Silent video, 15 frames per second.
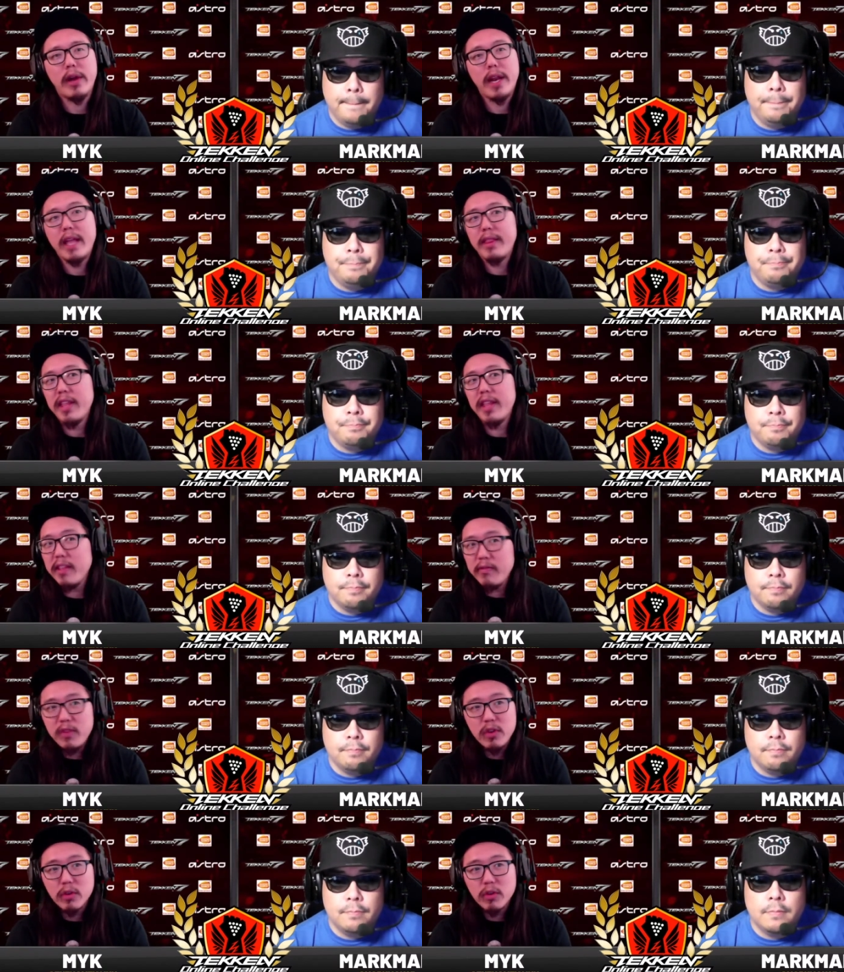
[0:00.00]
Speaker 1: and then if
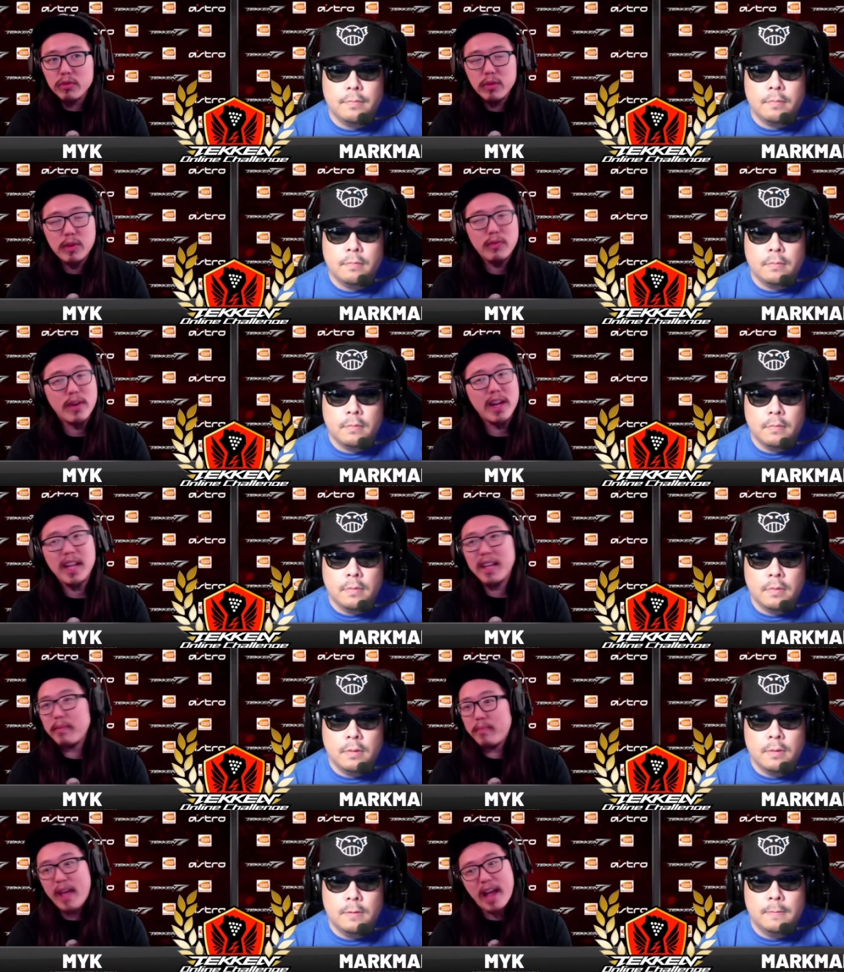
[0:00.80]
you don't do it
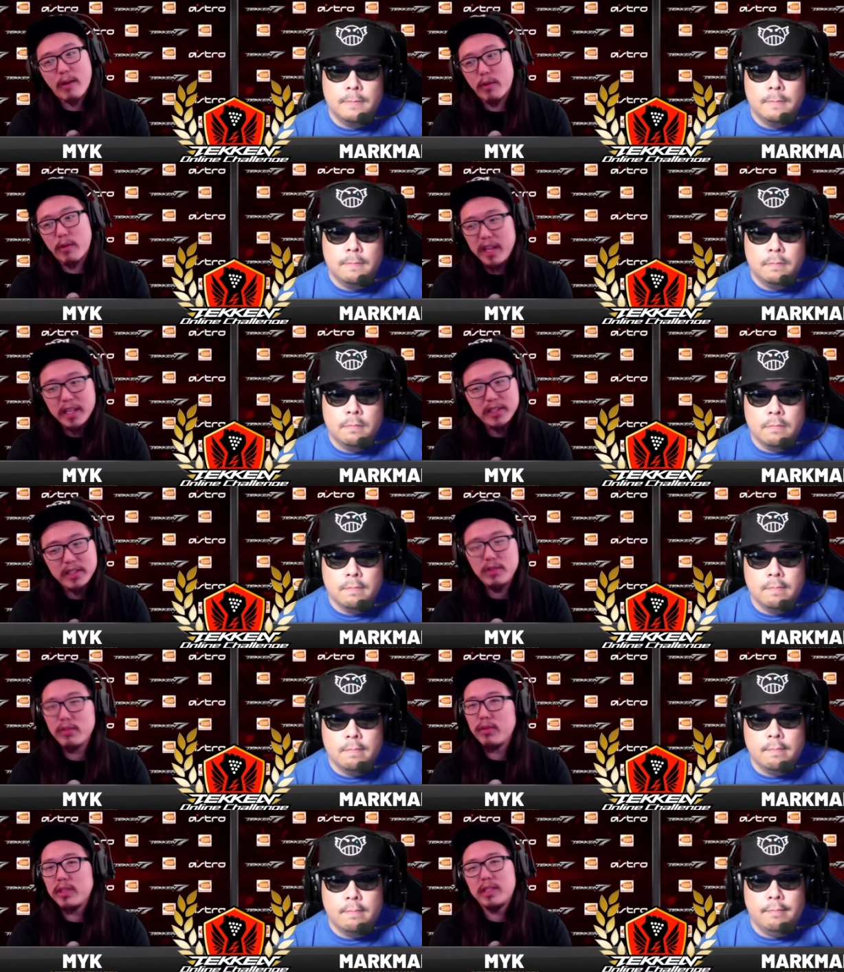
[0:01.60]
right, back one hits you
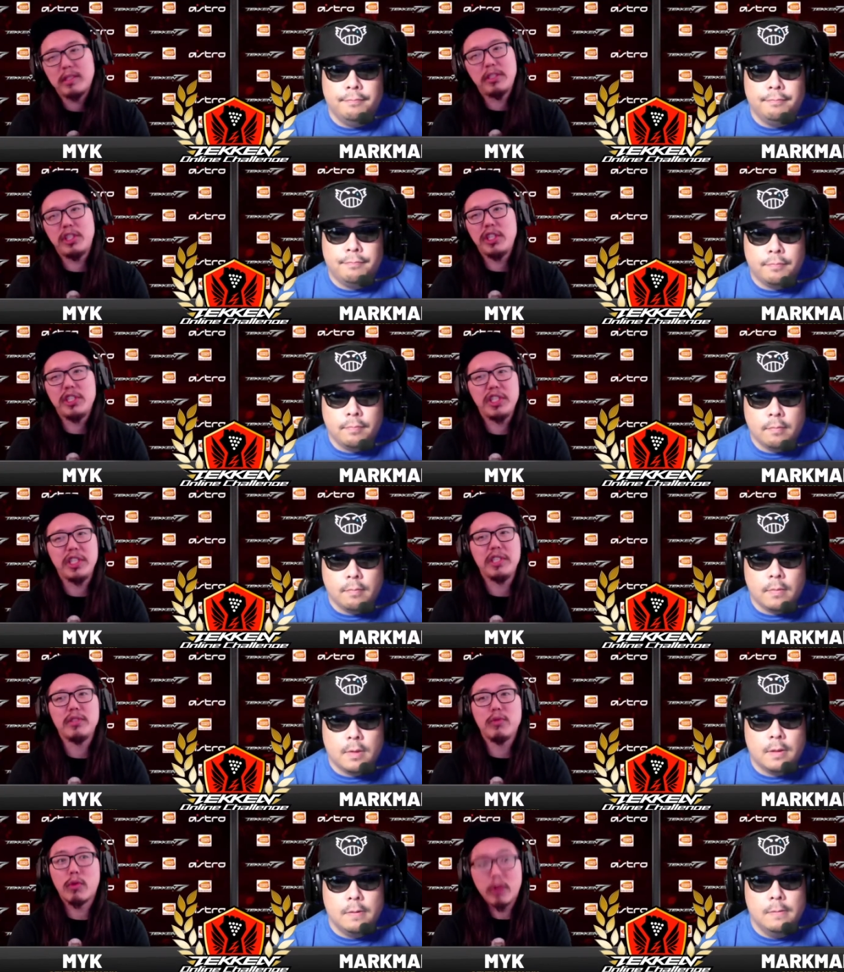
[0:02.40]
with
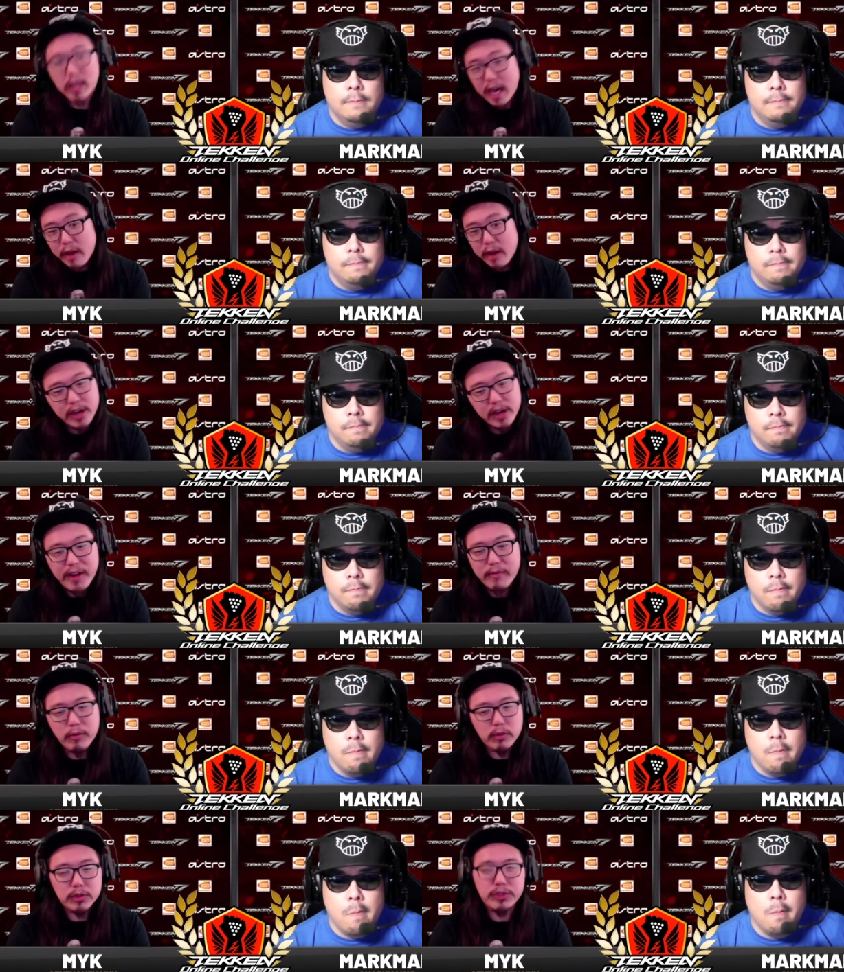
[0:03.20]
GGs, or counter down
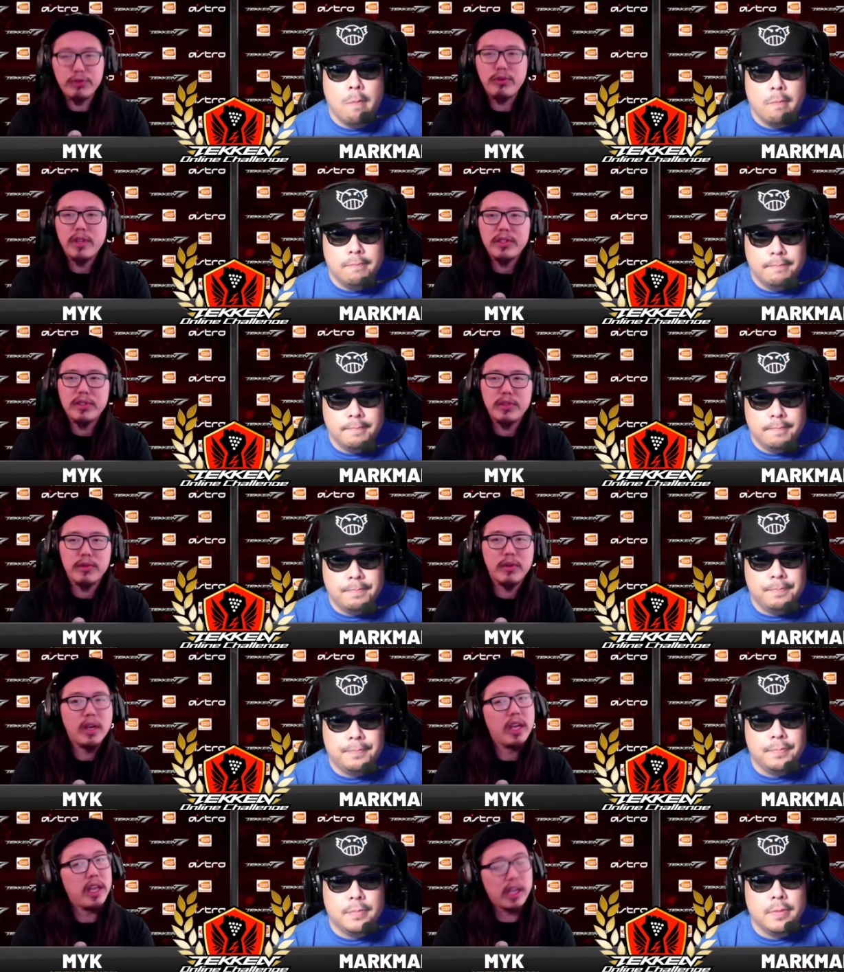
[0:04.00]
forward two hits you.
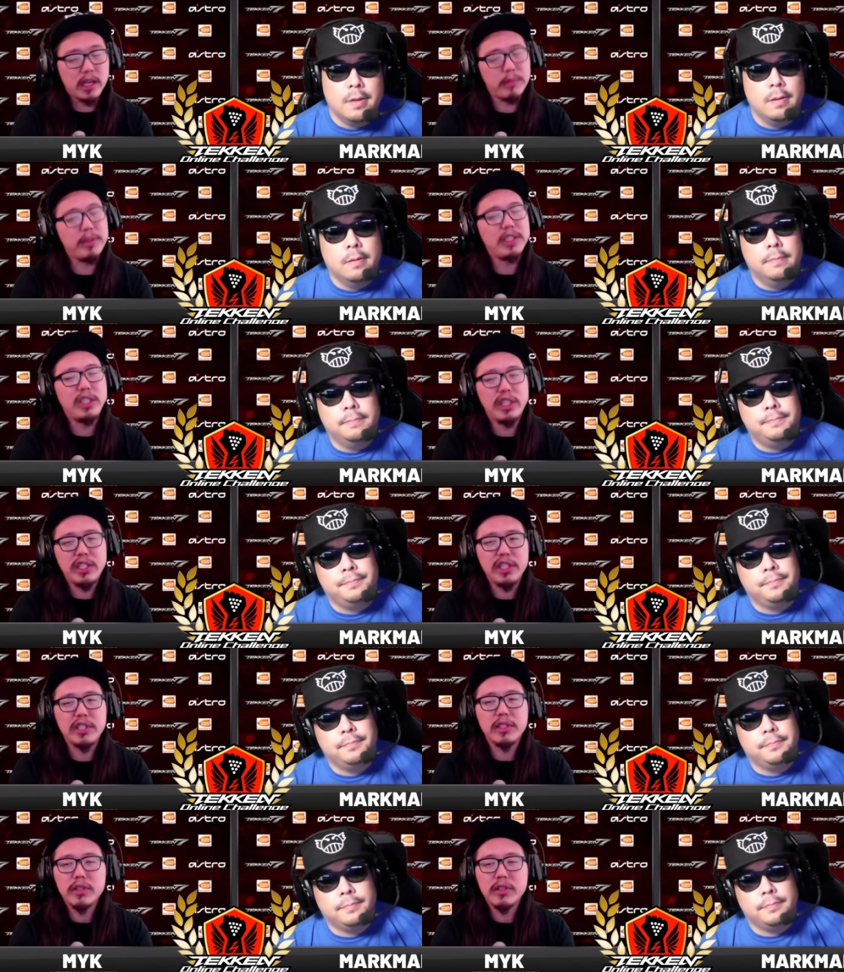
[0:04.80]
It could be GGs.
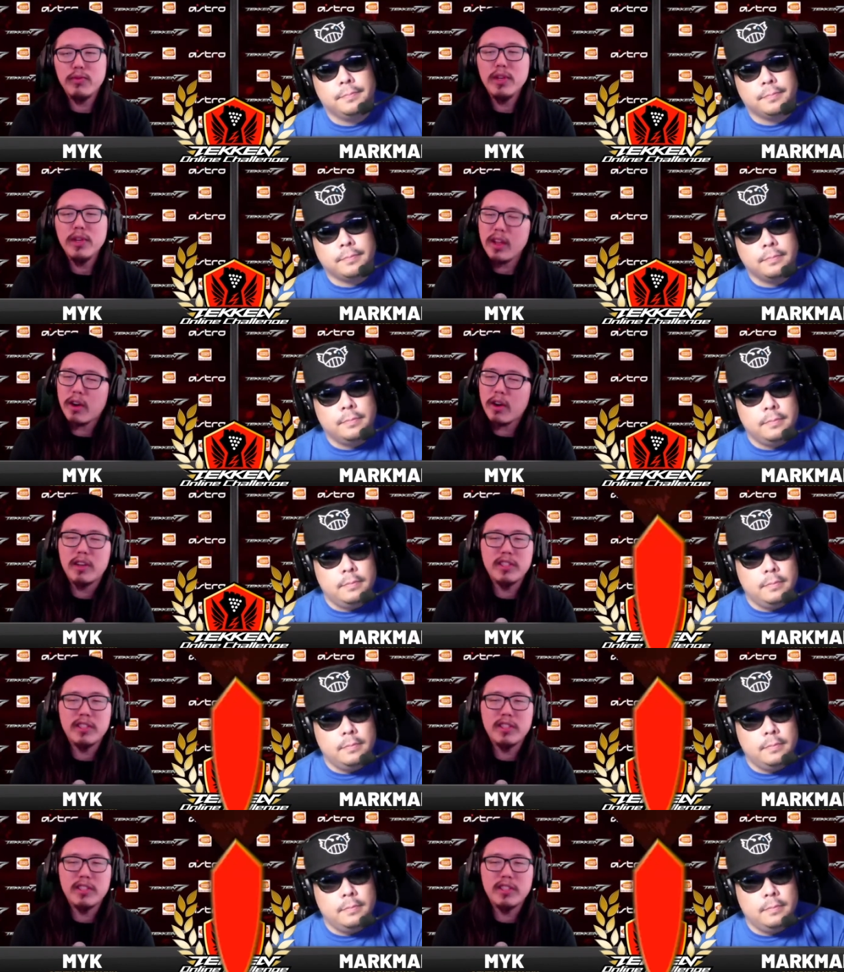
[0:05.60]
It's really hard